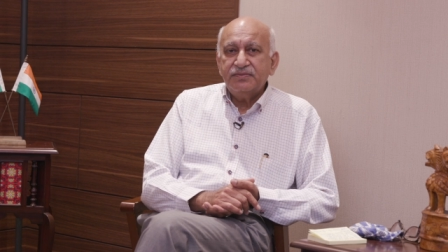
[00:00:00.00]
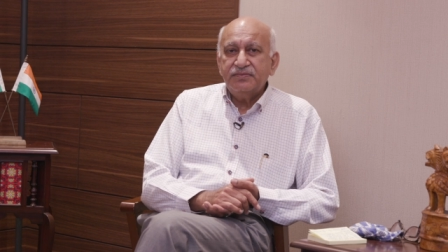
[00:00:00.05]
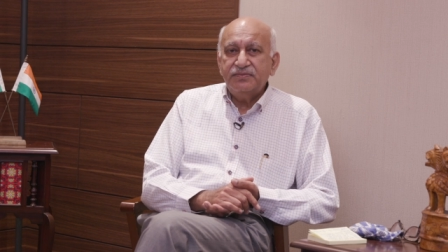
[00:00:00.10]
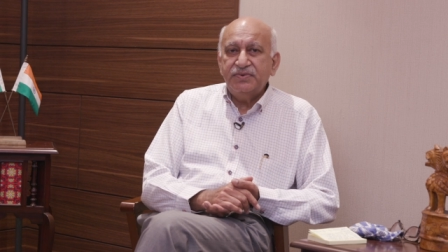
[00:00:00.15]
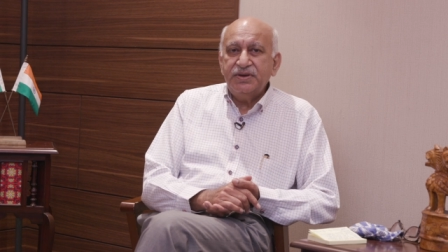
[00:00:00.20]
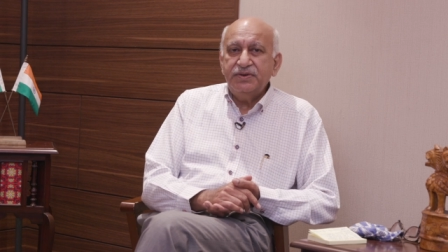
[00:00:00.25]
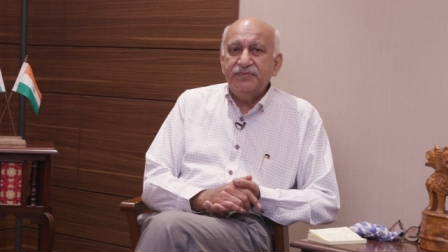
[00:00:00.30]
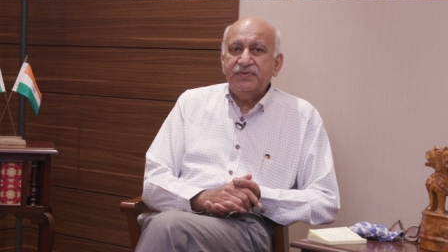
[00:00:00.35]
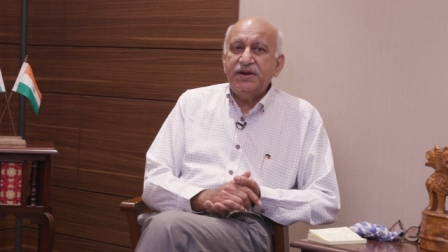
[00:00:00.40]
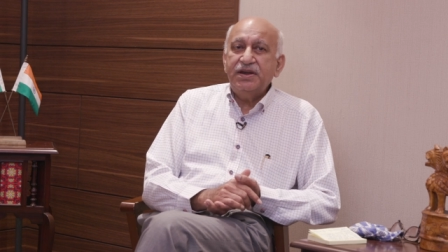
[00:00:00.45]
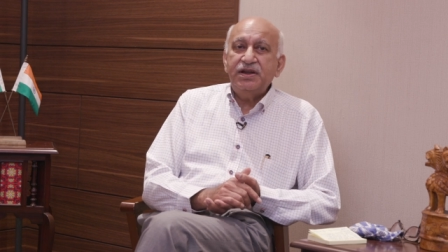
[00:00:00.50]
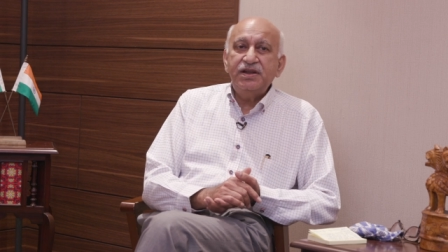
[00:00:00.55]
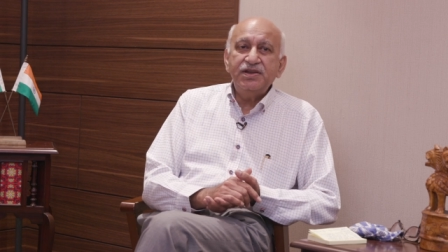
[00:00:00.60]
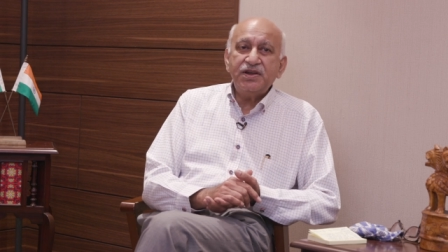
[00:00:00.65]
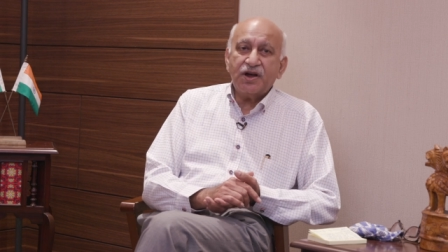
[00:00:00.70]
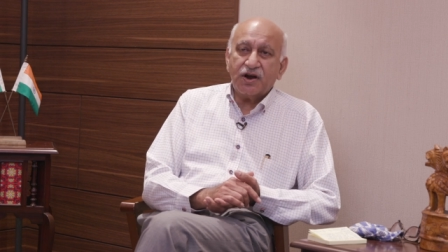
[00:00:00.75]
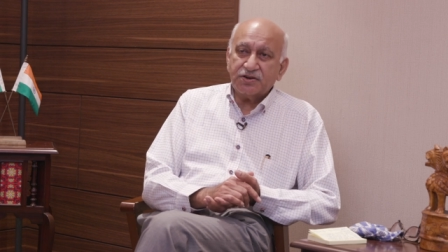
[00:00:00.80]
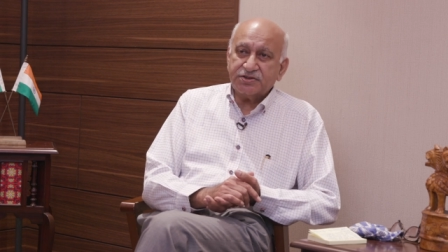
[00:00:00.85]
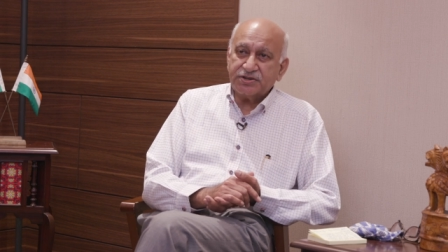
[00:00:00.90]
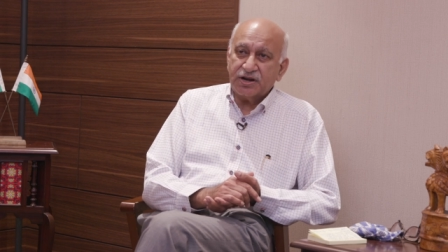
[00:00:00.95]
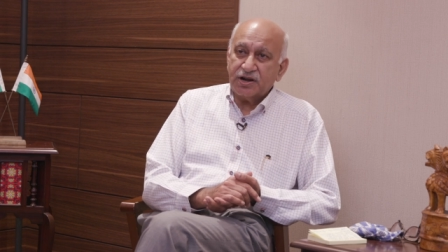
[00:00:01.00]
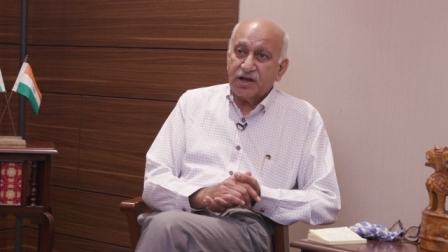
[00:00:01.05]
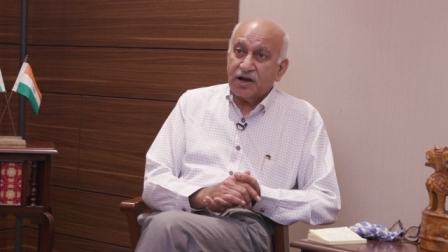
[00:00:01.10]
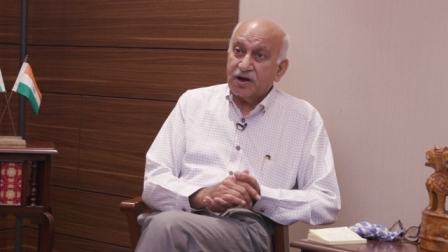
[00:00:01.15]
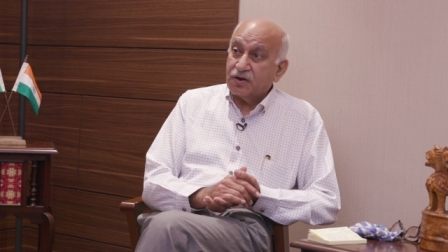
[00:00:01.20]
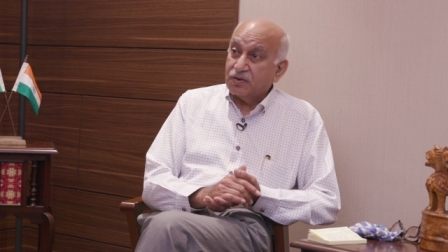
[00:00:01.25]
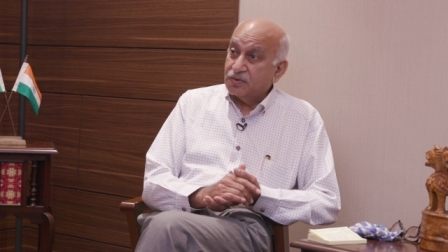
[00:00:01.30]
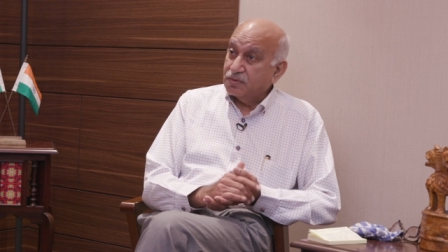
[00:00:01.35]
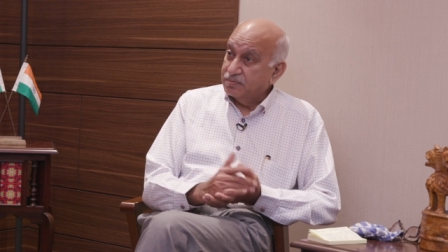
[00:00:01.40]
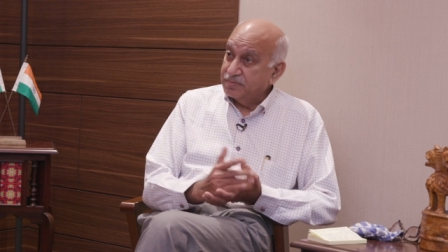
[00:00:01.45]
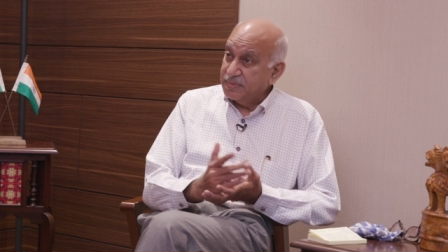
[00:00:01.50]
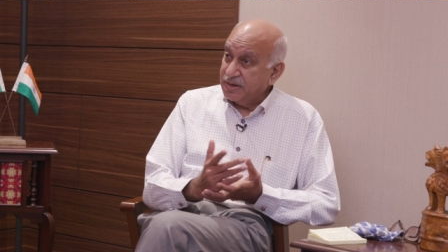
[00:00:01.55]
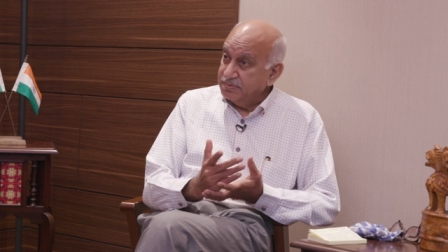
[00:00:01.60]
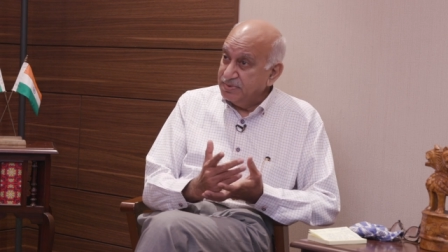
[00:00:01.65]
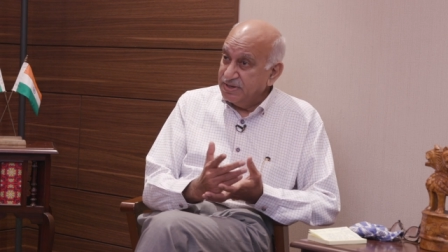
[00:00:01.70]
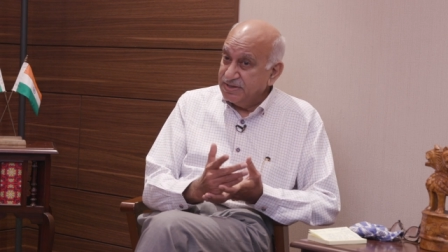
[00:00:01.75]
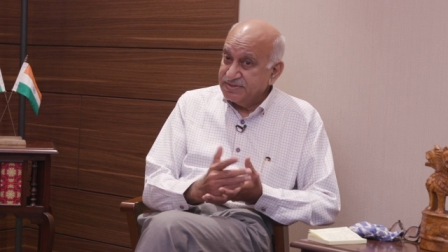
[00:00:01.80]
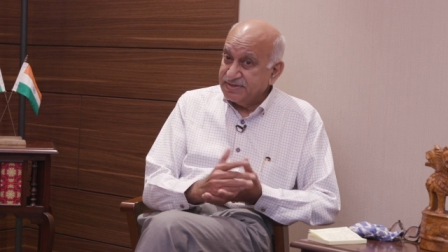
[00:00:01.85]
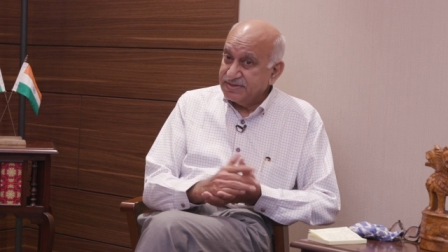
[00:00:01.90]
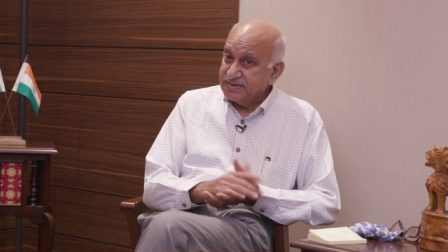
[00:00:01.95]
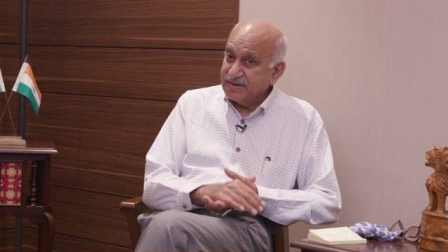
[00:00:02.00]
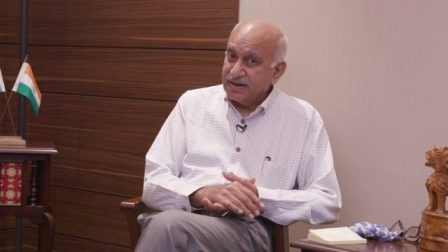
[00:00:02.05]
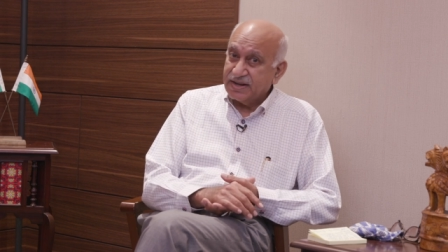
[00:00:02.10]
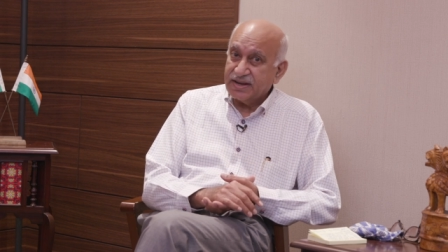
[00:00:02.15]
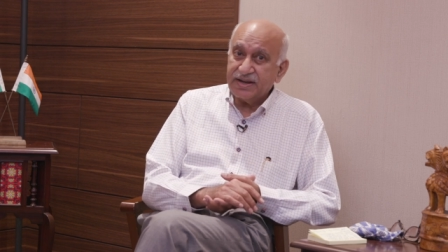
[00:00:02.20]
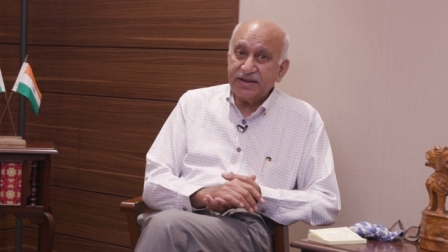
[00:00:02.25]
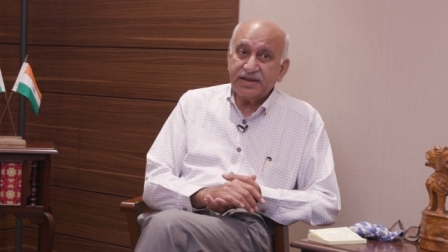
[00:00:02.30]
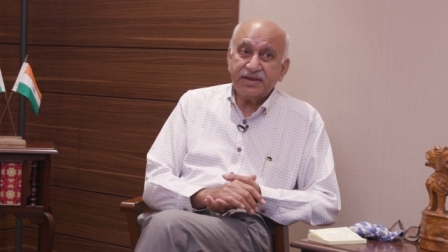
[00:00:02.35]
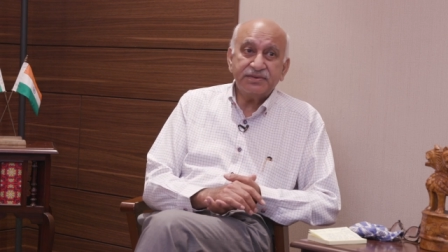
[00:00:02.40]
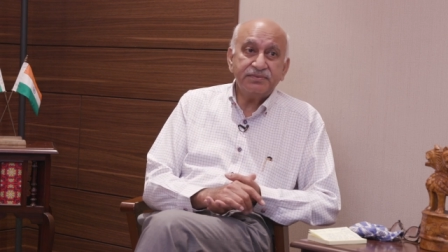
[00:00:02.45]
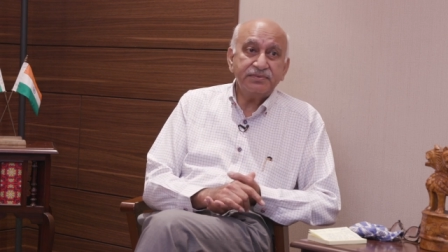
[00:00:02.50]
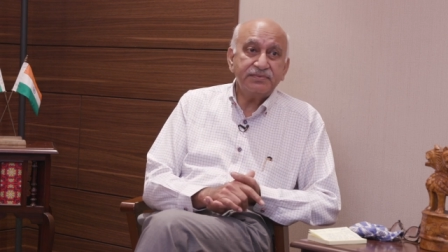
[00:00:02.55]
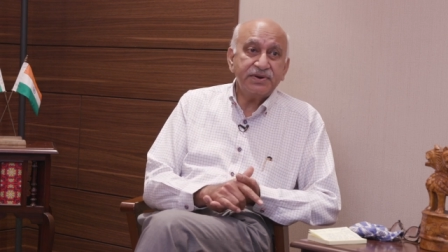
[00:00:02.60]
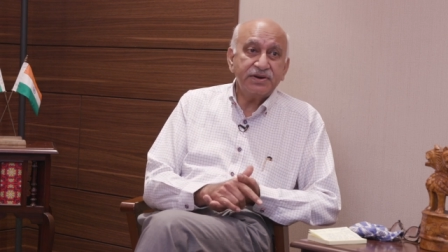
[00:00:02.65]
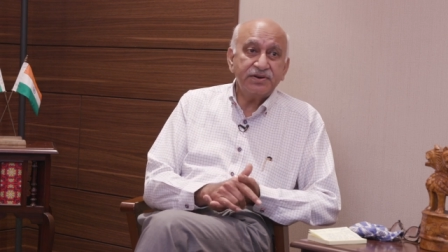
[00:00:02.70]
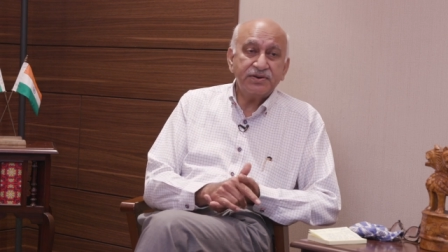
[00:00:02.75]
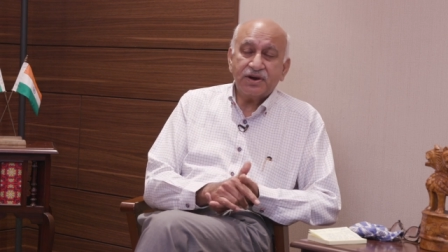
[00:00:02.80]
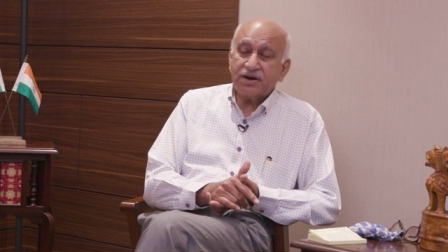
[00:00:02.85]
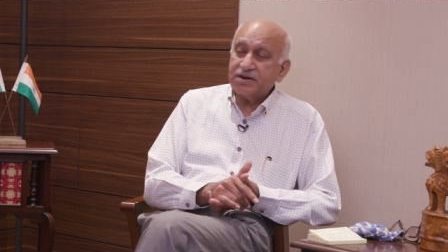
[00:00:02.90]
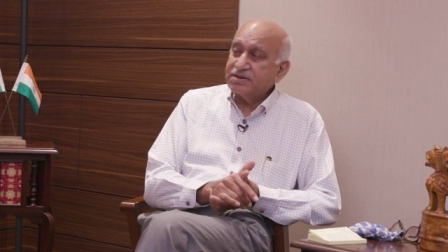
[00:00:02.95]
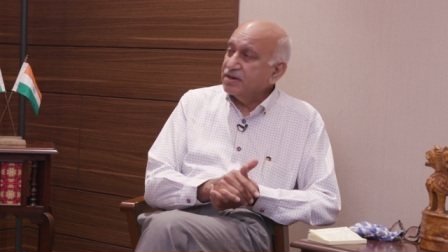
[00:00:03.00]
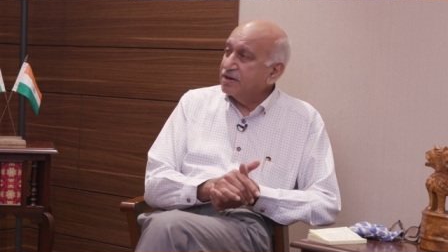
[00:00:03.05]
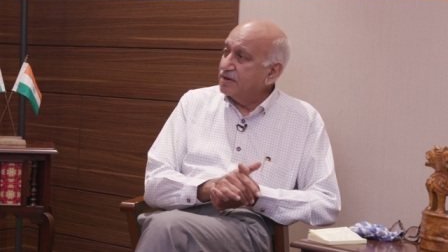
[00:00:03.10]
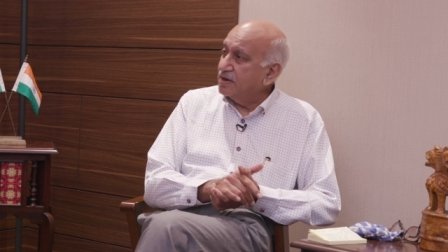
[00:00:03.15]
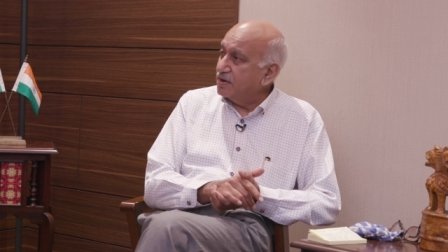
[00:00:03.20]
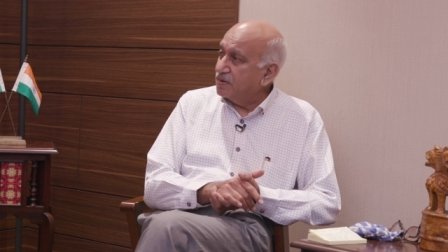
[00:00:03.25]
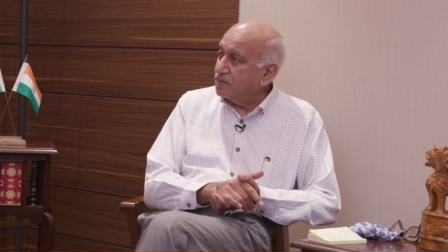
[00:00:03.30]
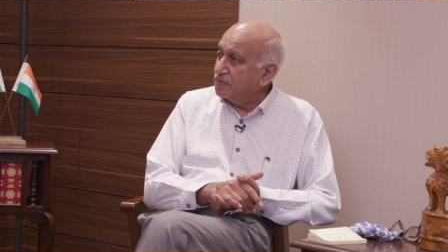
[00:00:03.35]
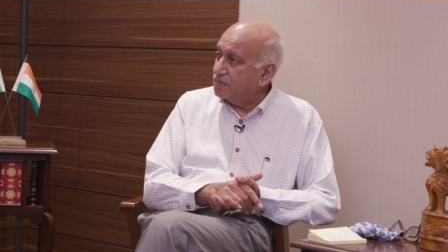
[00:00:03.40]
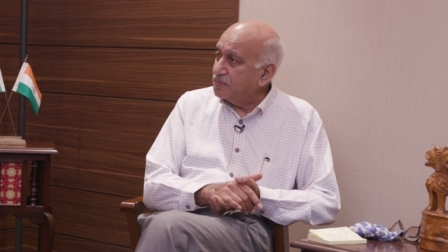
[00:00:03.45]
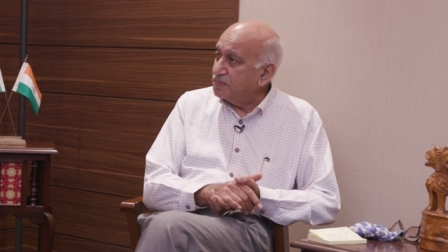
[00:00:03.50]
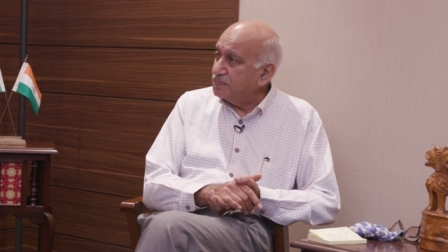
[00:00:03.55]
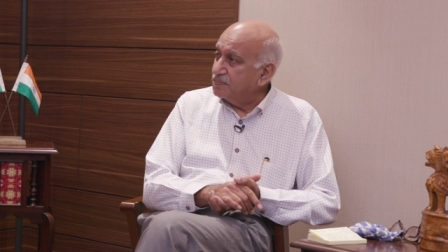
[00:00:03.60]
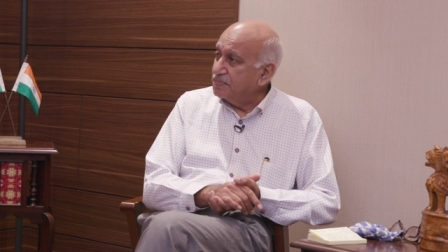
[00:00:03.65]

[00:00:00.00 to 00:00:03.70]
we will not allow, maybe he said, I will not allow